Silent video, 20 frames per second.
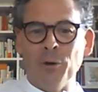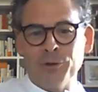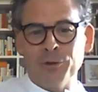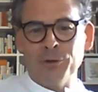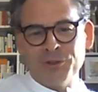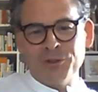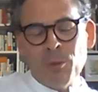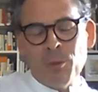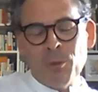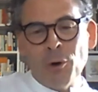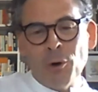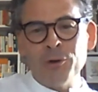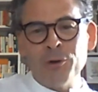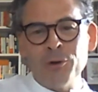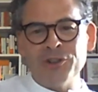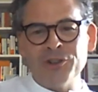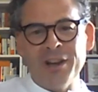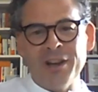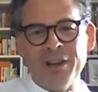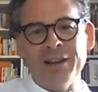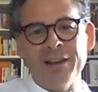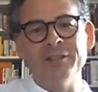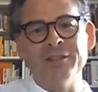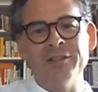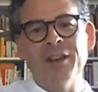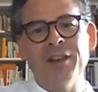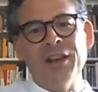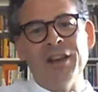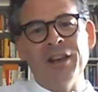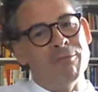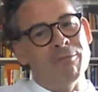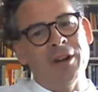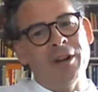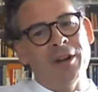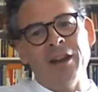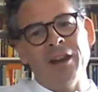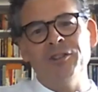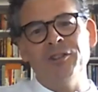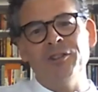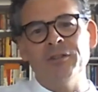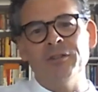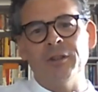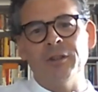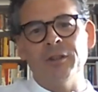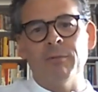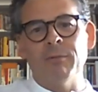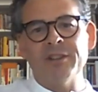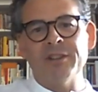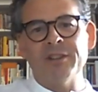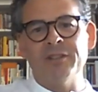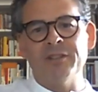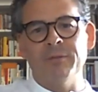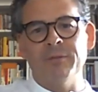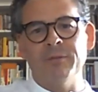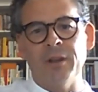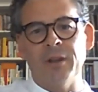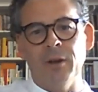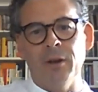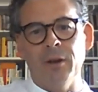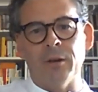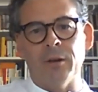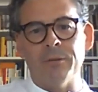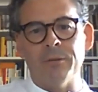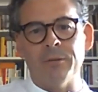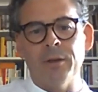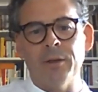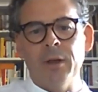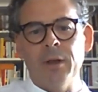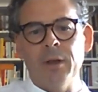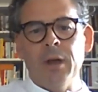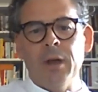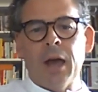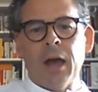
or small she is in relation to the rest of the earth.